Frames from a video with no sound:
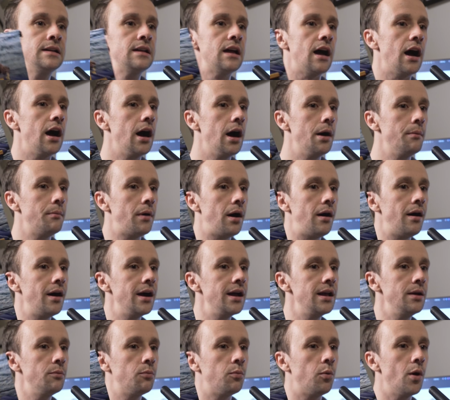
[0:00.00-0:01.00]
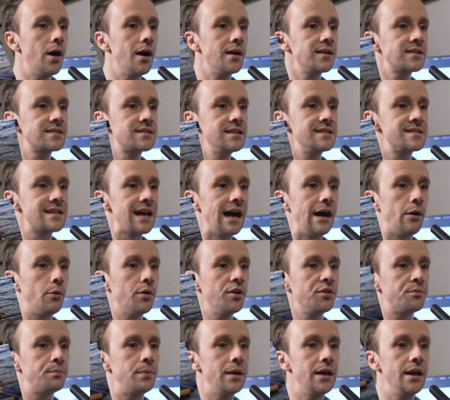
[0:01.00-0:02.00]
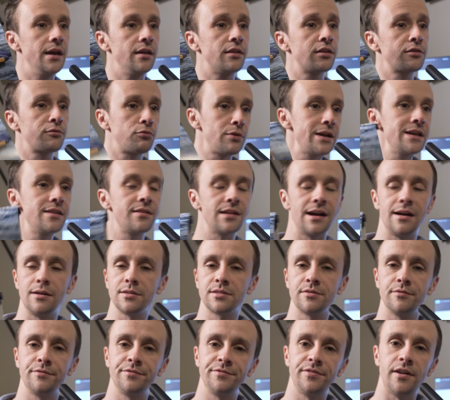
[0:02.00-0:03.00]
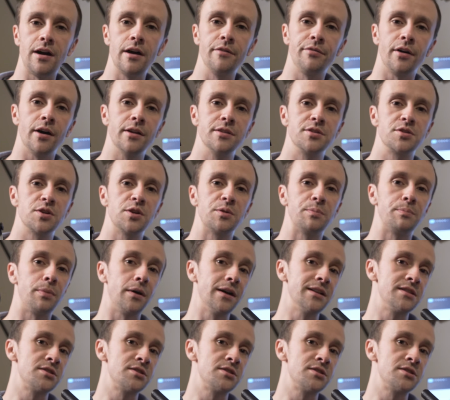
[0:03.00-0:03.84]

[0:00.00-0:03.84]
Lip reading: I worked this out as being 3,500 by